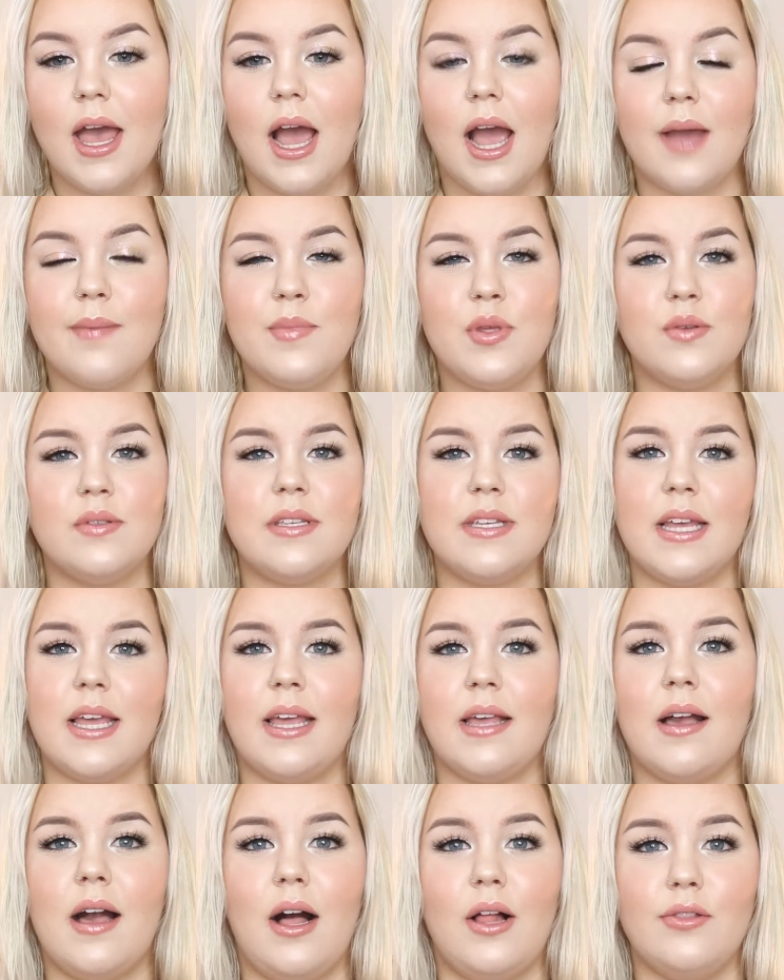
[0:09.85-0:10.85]
I'm
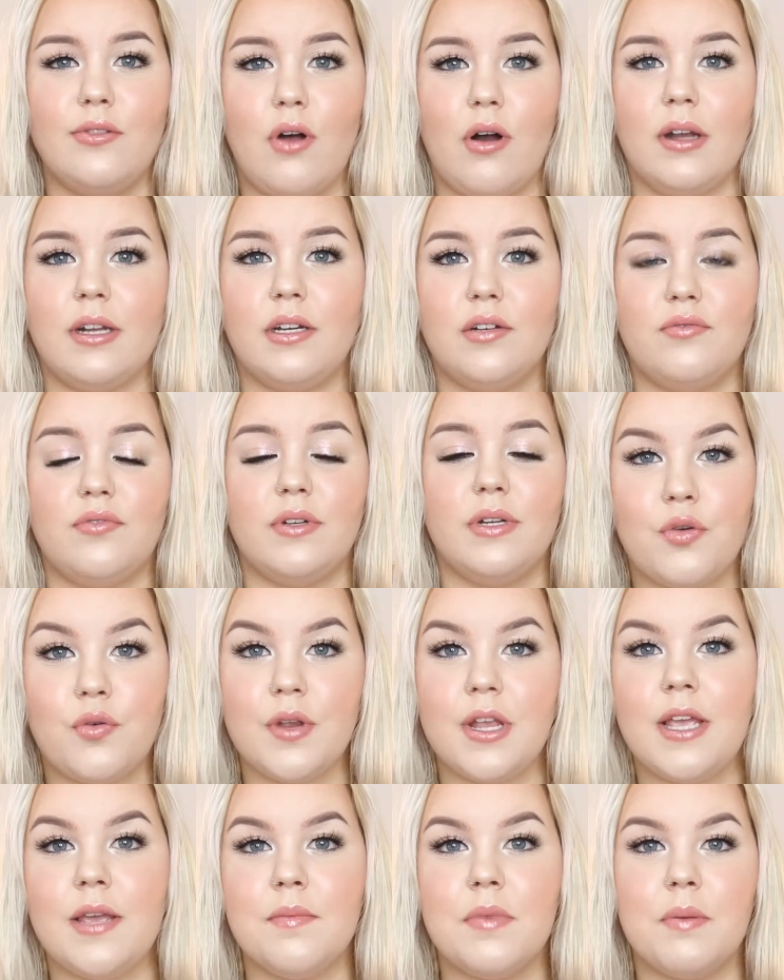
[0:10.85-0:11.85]
using a lot of
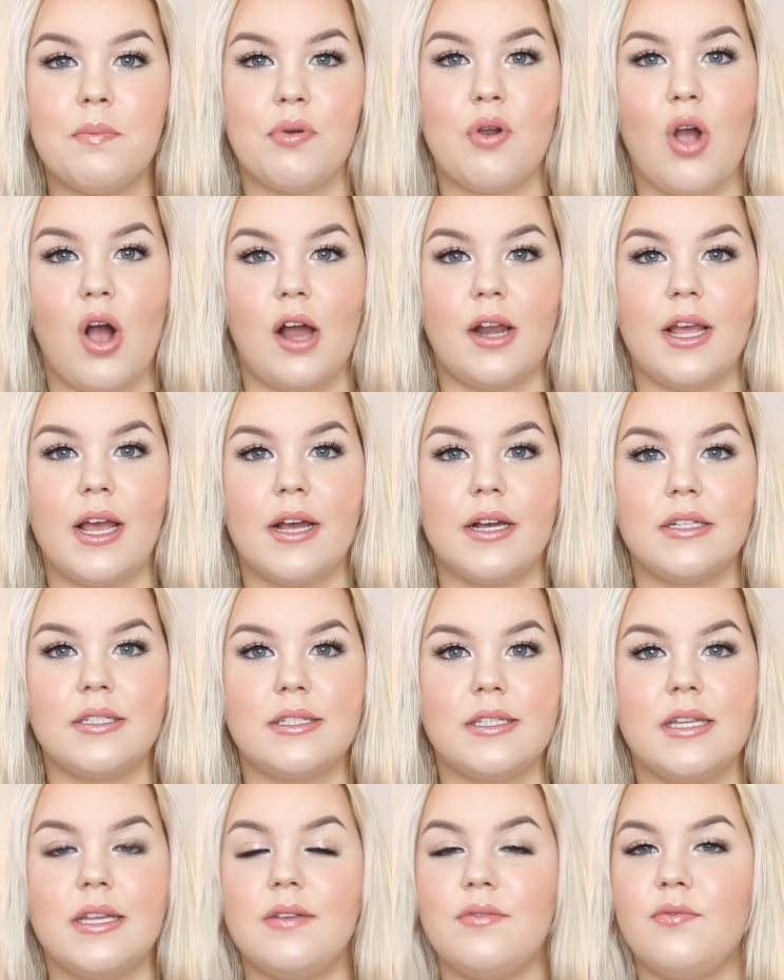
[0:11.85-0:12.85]
cream
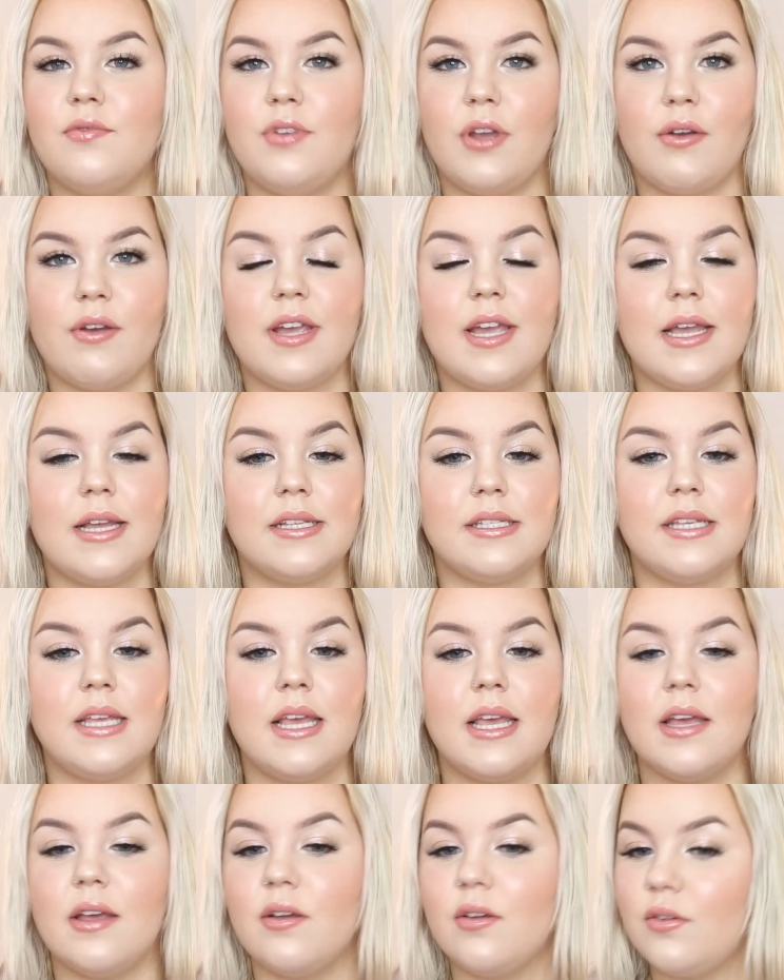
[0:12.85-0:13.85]
products, very
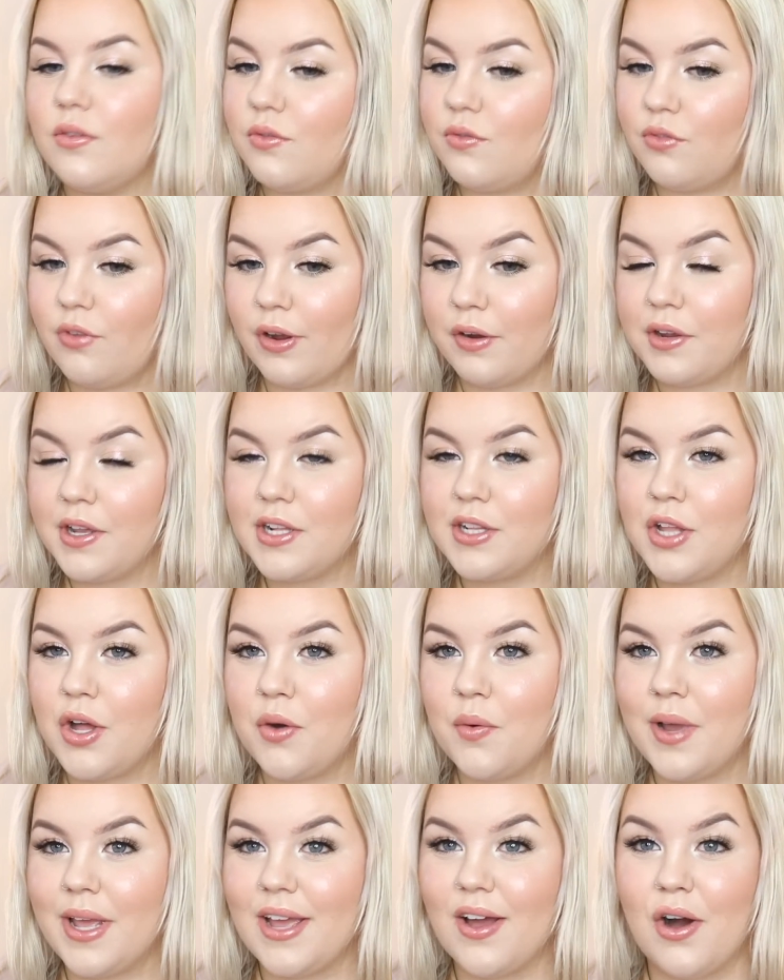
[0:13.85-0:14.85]
easy, very
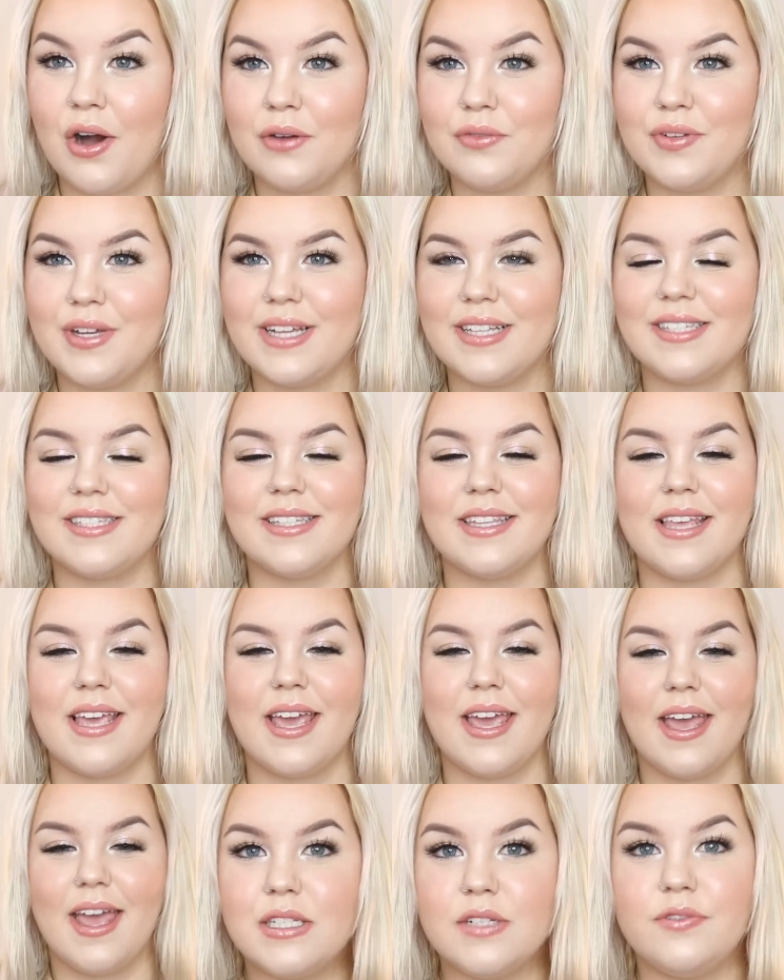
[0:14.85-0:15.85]
glowy
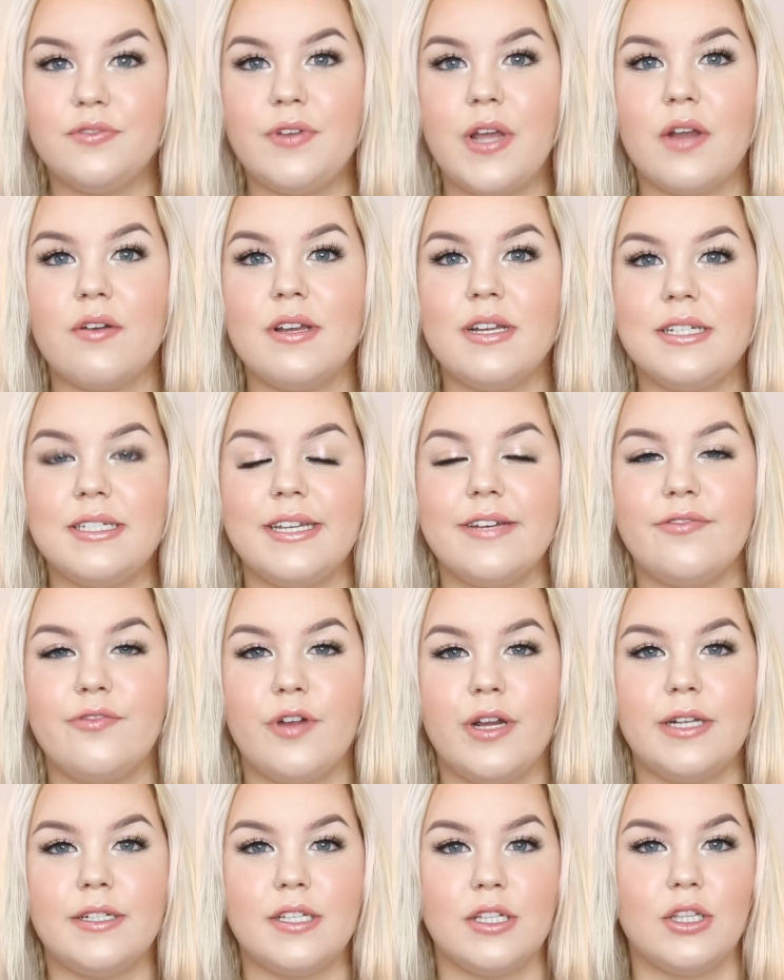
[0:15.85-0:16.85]
obviously. It's a very
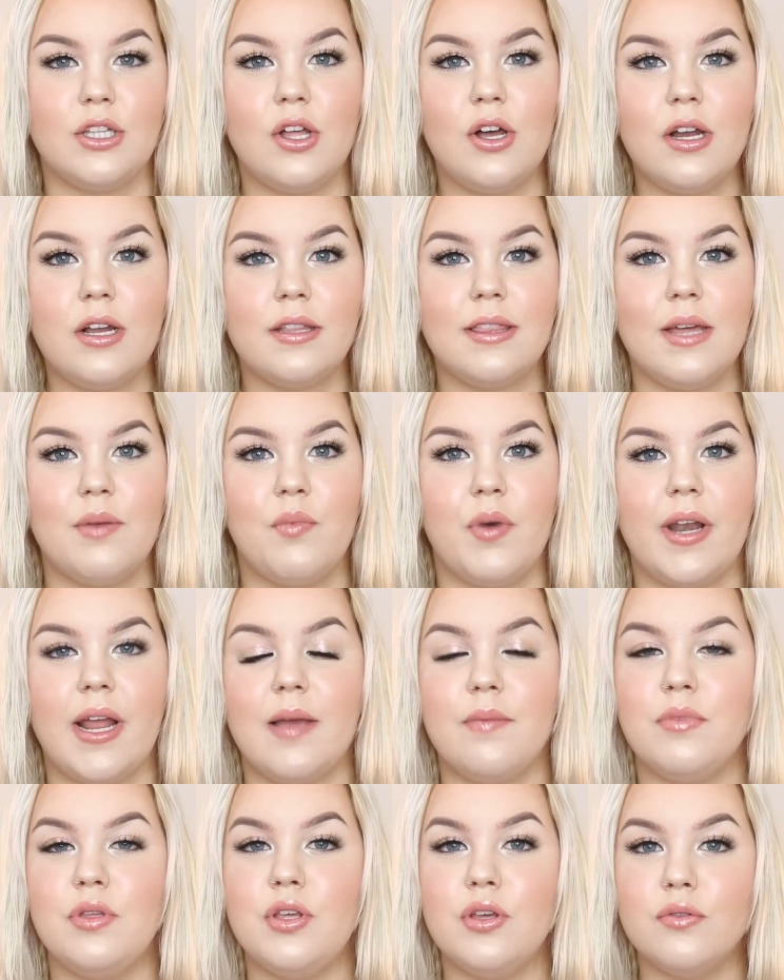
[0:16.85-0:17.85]
different look than what
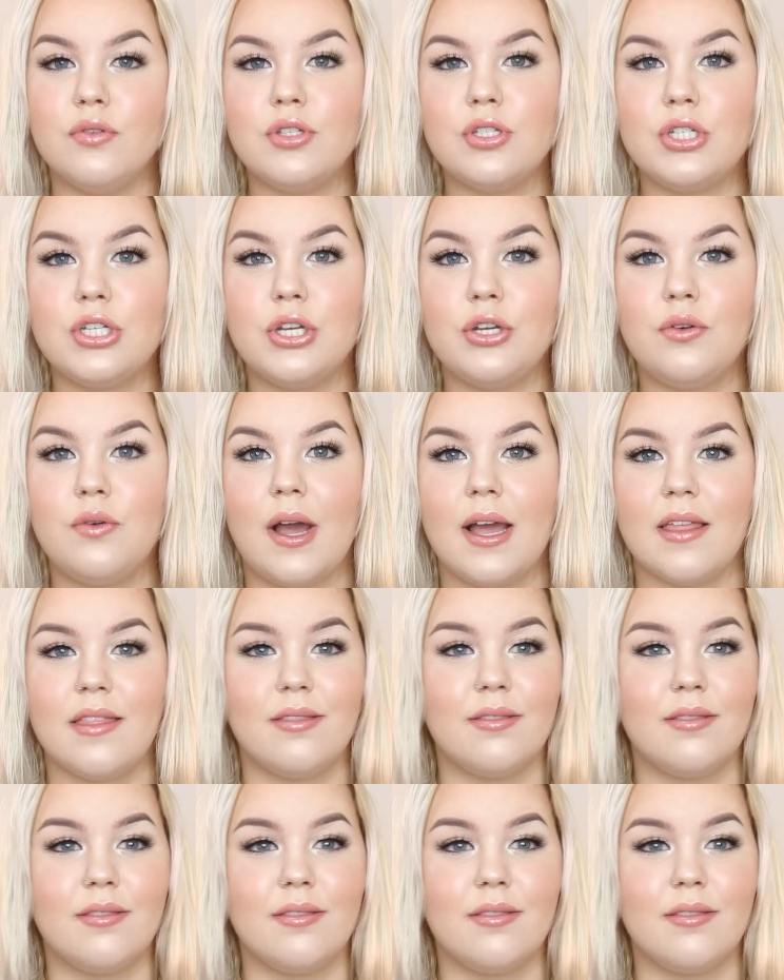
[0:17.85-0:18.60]
I'm used to. I